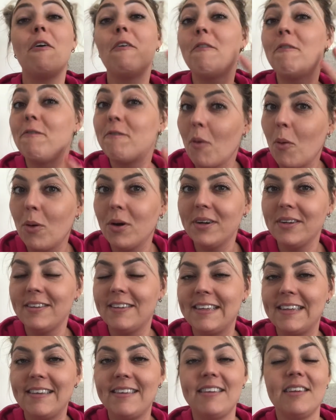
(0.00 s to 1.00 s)
four
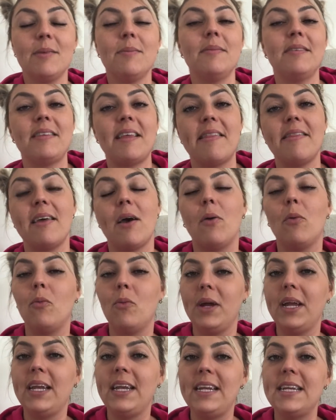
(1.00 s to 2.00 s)
systems that
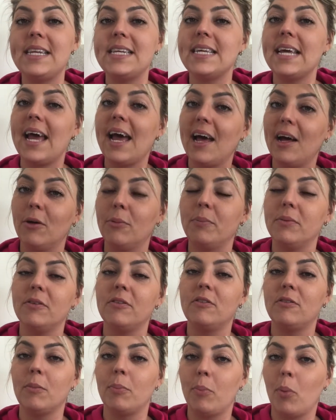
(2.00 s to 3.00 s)
we need to help
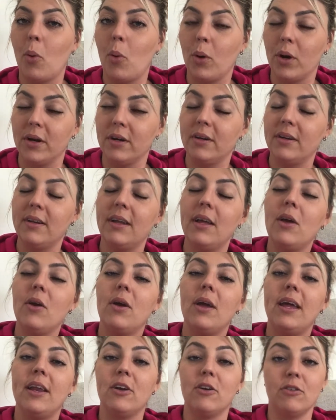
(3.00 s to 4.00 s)
support
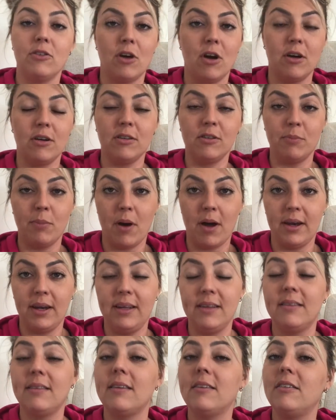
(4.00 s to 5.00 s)
in our dogs'
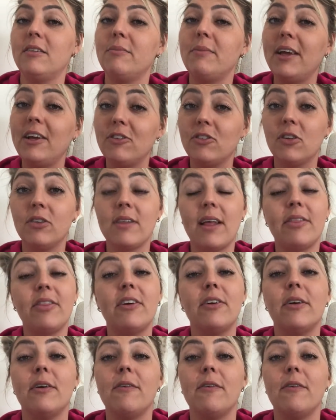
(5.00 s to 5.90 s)
bodies to make sure that they're